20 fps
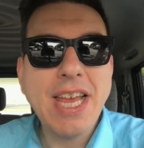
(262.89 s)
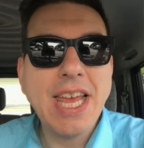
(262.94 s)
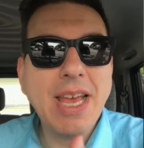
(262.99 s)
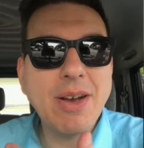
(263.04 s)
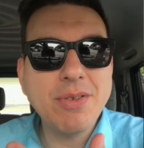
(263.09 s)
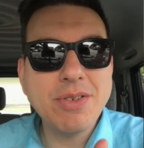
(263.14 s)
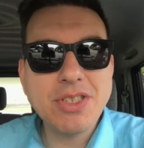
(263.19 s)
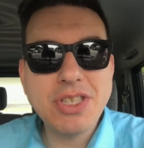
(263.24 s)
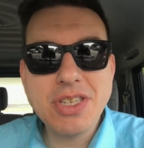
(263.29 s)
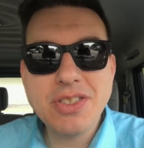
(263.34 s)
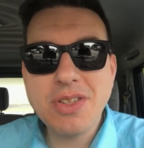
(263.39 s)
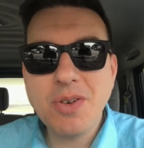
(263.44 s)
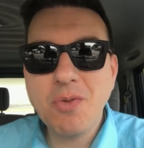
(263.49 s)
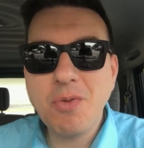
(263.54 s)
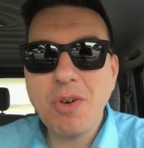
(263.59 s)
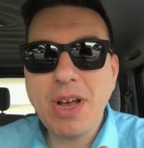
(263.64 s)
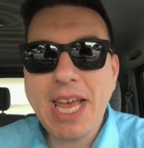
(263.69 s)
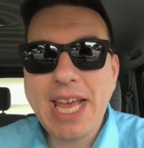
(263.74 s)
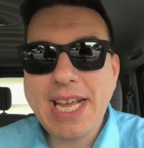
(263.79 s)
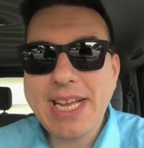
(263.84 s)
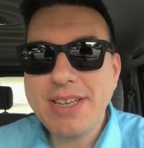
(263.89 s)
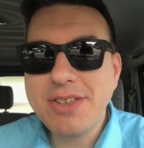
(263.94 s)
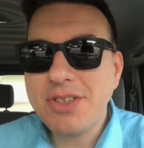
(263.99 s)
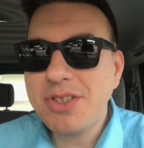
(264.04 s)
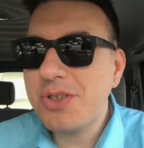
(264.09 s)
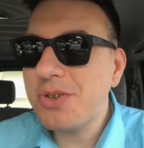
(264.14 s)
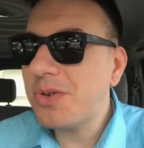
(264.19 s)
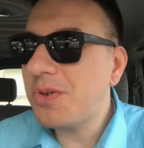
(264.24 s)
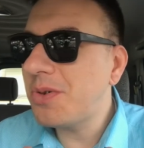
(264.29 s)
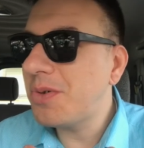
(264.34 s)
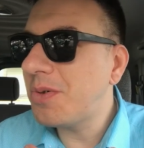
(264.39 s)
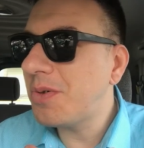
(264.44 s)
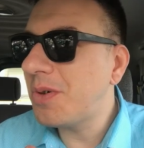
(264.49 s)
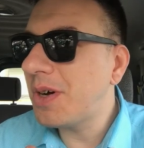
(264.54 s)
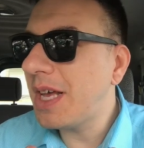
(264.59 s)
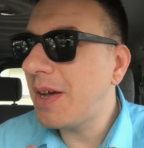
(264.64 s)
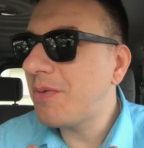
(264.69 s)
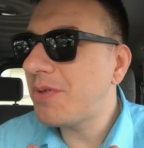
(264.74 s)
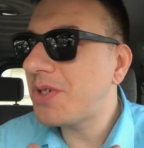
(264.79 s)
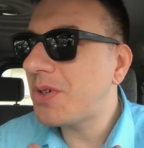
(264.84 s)
It was just a way to
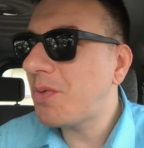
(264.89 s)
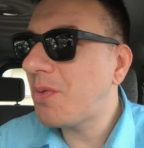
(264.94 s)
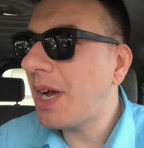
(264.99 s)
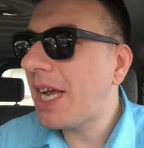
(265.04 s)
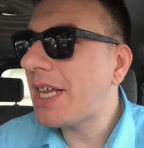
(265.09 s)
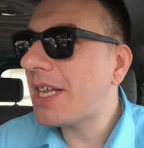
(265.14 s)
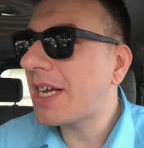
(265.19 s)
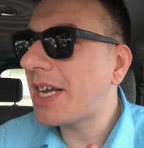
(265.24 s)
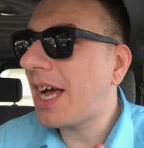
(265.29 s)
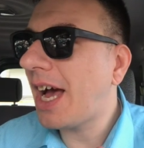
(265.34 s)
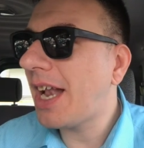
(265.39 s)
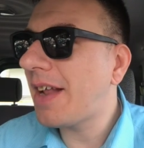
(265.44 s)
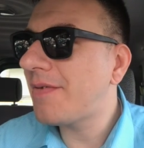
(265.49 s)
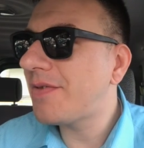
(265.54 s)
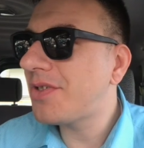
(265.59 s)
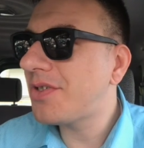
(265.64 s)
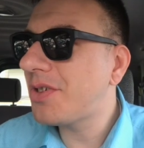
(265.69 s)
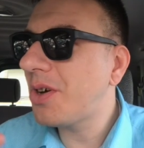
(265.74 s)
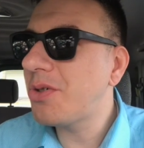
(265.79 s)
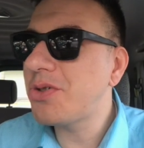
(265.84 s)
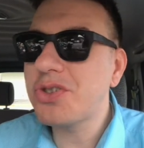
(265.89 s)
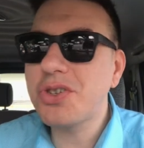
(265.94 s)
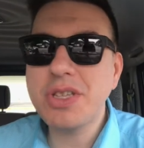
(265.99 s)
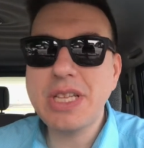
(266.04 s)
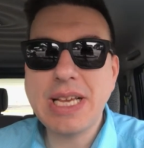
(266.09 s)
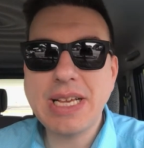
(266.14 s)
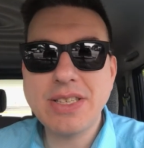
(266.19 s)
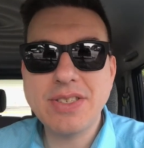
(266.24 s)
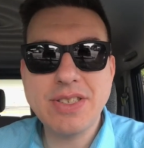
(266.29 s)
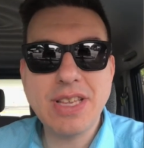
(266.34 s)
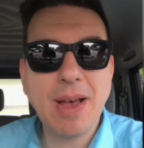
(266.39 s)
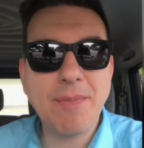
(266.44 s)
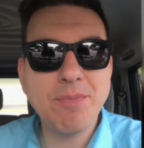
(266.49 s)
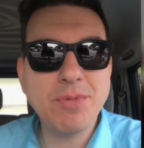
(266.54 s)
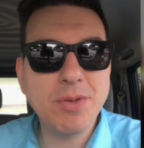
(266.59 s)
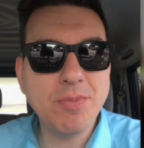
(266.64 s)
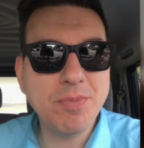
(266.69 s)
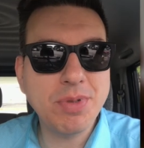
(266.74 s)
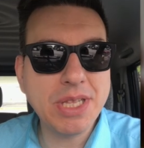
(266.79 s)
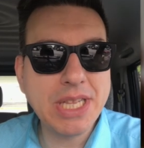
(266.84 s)
kind of socially
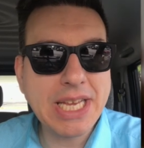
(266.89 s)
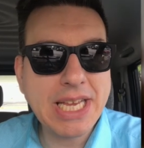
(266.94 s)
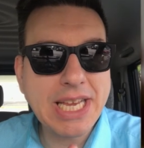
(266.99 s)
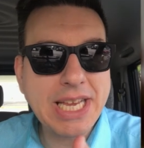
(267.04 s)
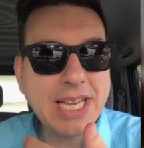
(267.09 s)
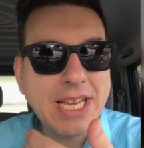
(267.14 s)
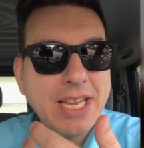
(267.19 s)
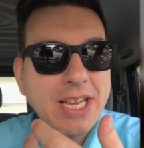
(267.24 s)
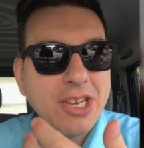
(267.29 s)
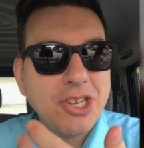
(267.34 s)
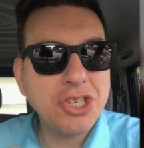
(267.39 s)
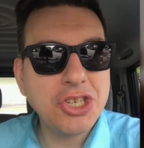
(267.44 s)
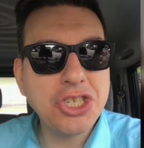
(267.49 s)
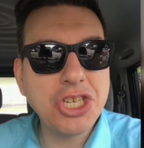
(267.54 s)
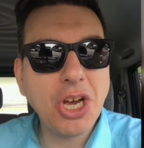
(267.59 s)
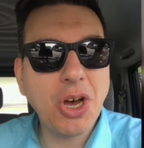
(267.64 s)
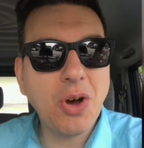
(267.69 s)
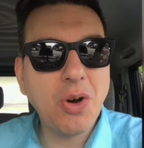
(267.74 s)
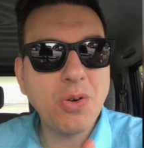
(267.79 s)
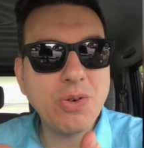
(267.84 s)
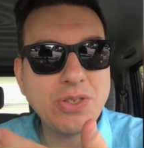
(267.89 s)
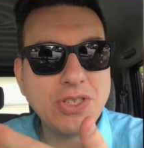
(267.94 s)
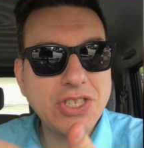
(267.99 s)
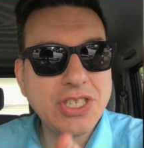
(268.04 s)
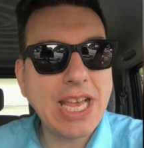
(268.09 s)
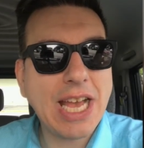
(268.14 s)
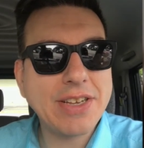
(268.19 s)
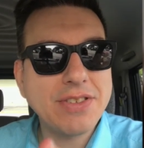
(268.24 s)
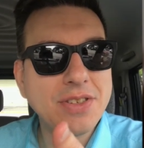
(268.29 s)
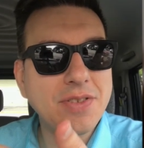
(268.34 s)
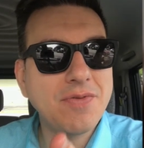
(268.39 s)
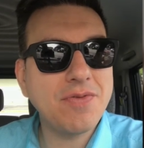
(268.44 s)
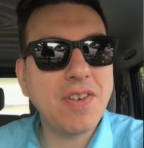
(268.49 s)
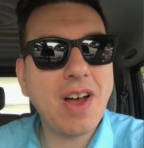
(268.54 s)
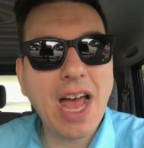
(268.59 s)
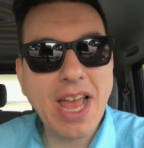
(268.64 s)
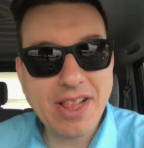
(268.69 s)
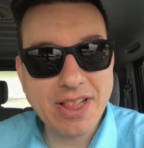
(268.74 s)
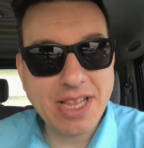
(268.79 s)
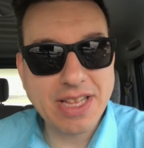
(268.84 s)
acceptably show sex and
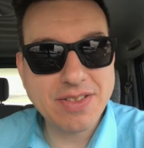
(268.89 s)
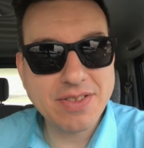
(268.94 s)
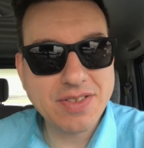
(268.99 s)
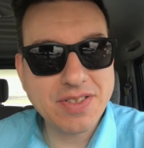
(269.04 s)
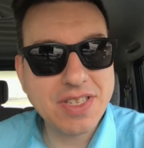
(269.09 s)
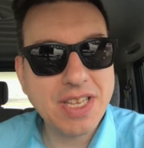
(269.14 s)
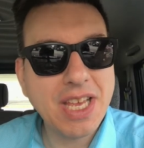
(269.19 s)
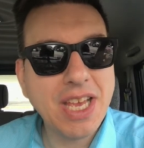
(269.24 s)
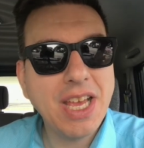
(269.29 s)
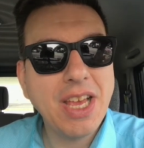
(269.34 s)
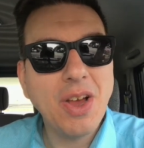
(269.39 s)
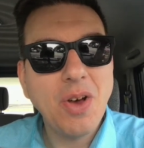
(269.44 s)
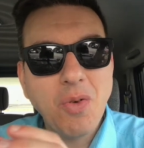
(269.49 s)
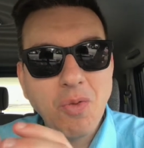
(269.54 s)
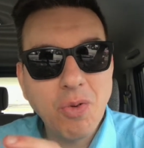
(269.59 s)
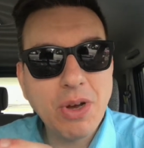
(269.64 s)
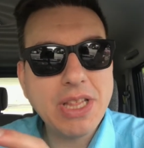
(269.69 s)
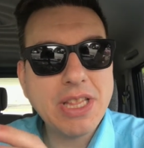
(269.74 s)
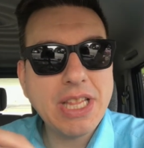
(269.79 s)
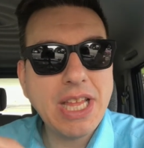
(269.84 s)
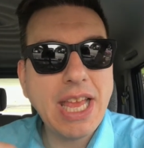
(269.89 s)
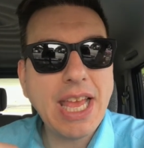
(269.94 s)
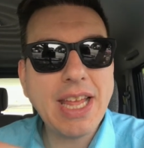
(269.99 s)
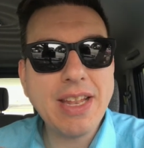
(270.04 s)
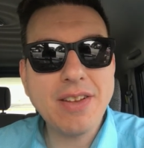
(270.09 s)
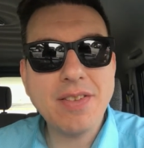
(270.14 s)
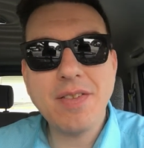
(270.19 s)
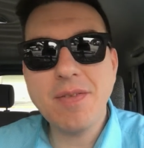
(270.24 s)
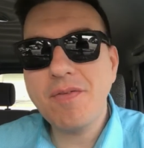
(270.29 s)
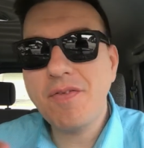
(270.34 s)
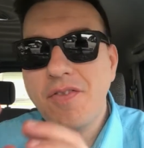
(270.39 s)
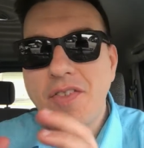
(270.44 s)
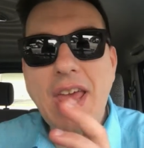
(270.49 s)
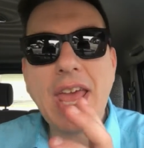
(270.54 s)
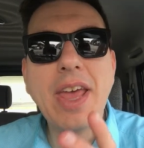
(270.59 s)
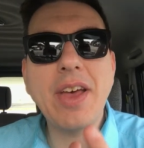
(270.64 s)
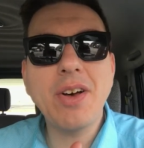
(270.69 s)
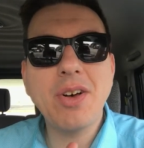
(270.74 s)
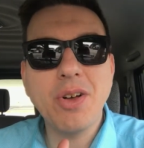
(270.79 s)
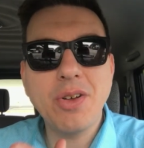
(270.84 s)
violence within,
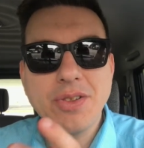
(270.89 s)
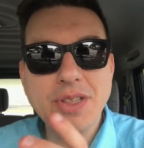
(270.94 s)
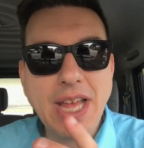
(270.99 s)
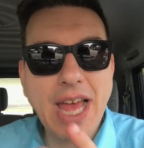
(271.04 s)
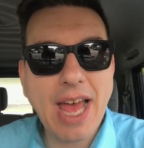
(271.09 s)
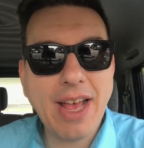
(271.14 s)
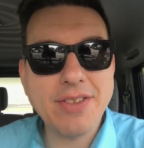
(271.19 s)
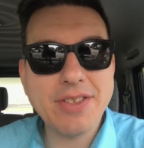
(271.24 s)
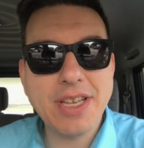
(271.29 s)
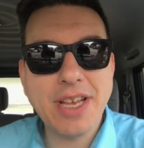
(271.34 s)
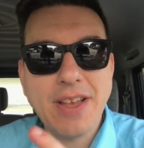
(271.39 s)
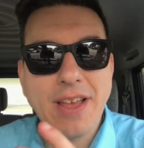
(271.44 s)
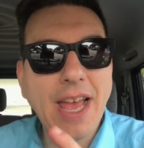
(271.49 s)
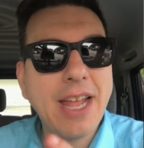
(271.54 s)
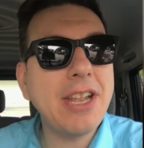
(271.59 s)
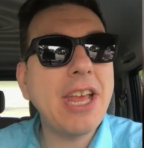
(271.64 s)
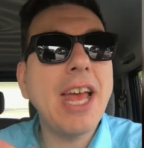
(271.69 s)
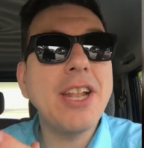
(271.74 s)
veiled as an